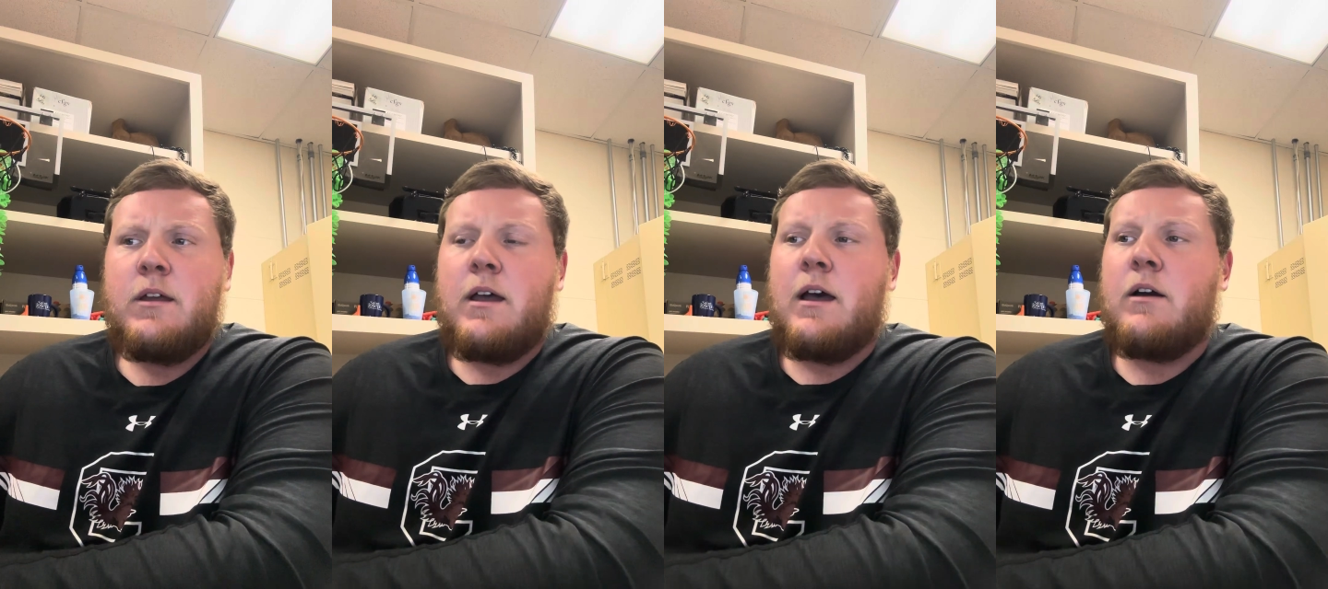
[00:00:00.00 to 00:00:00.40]

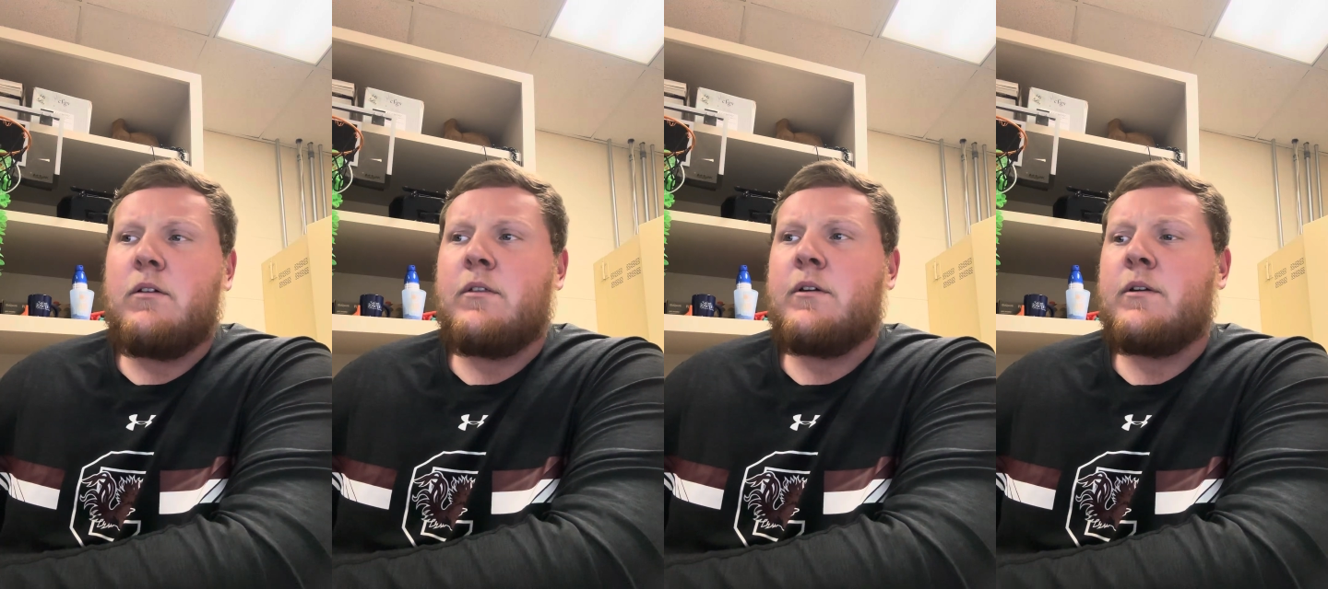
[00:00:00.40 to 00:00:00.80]
how
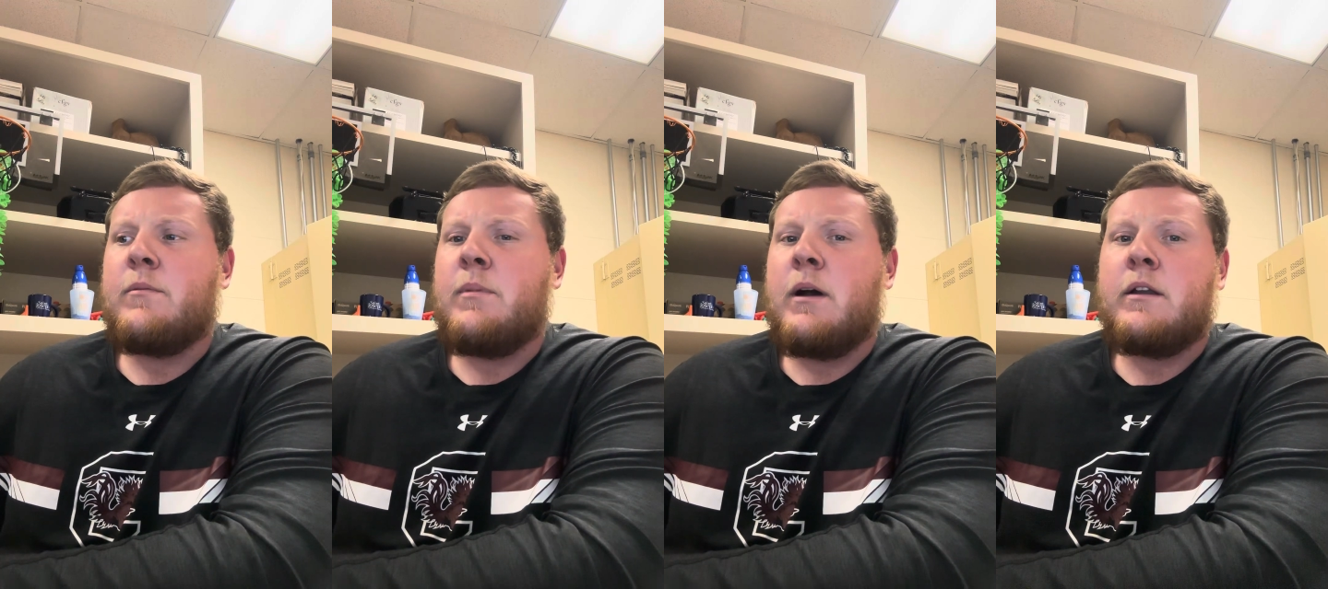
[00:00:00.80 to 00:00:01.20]
their
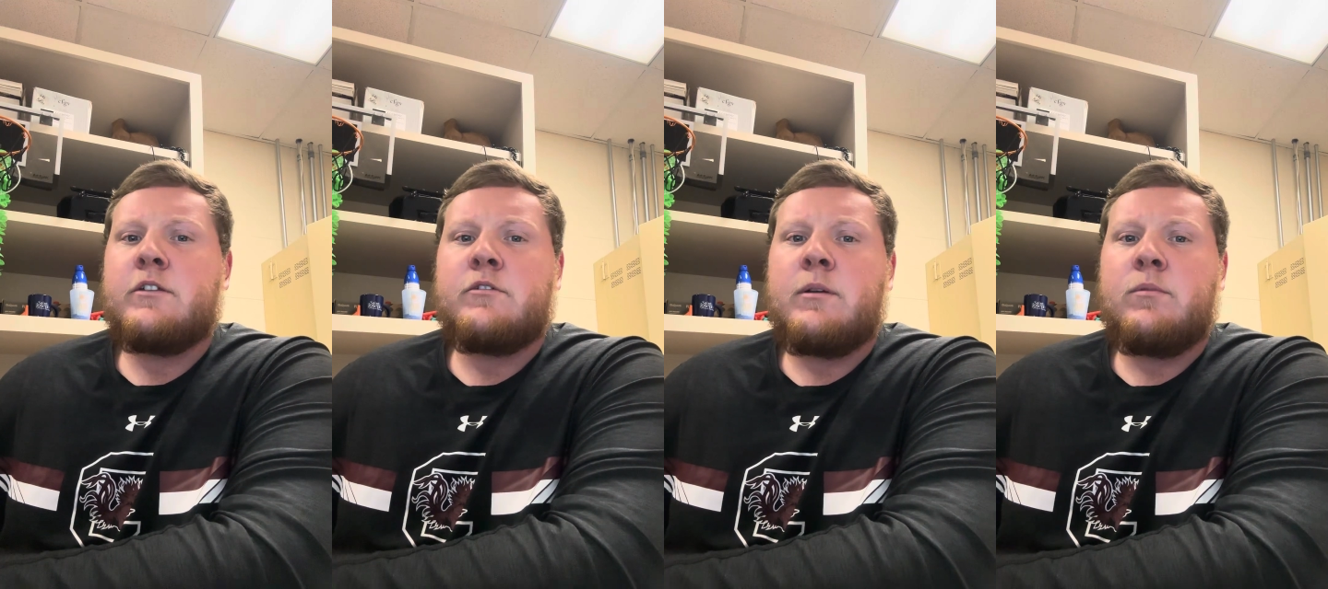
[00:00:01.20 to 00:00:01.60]
bodies
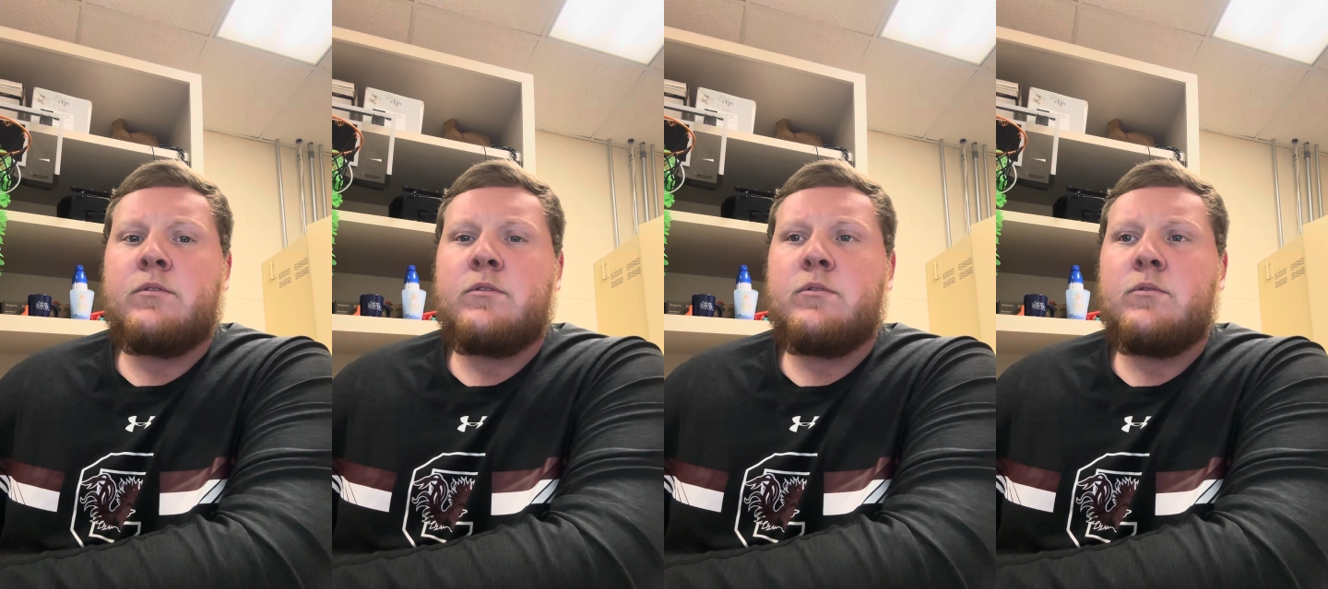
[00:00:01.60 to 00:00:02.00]
are able
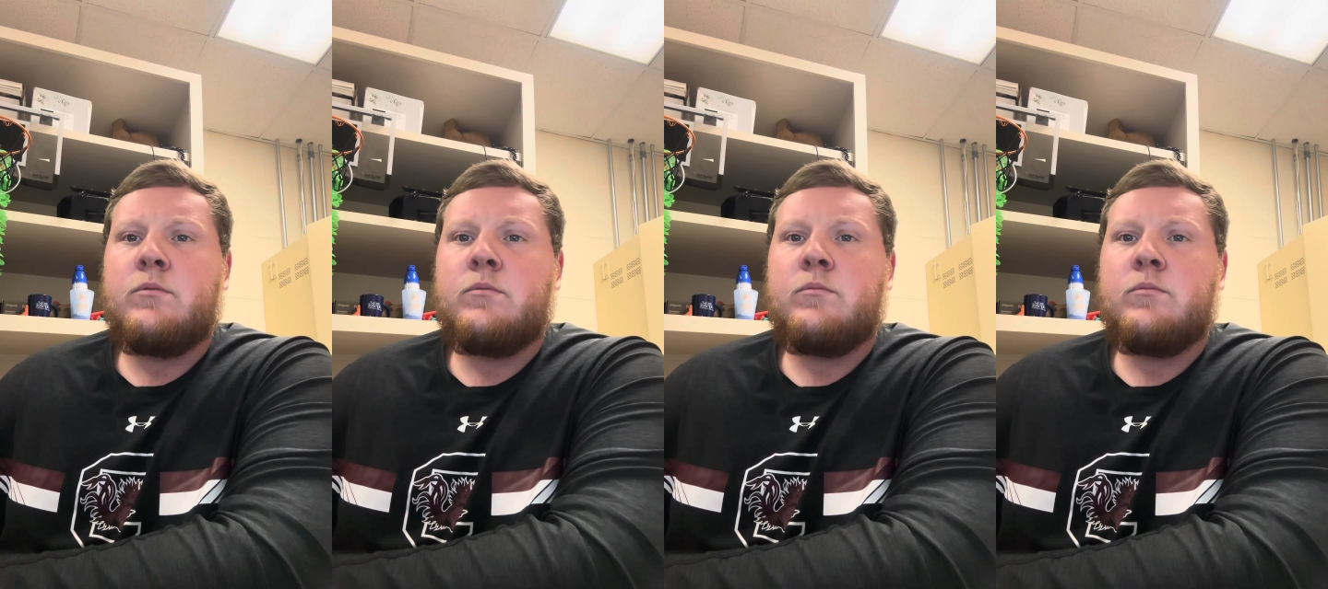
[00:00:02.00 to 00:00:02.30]
to,